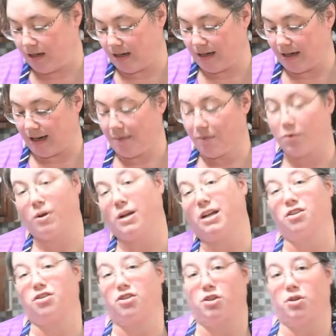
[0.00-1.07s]
And I'm
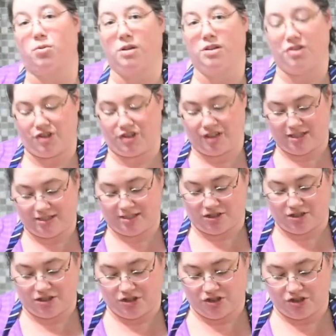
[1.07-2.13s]
going to just
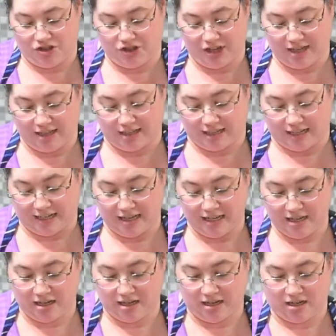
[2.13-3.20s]
gently
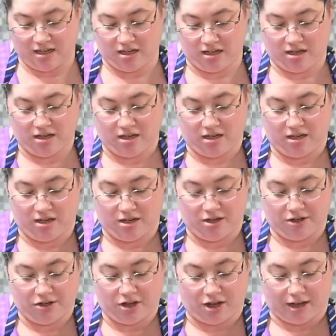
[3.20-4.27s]

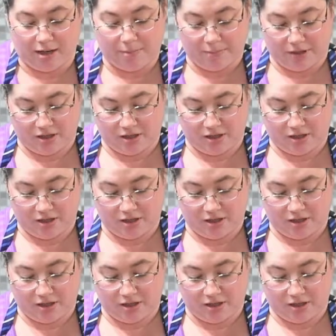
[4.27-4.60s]
top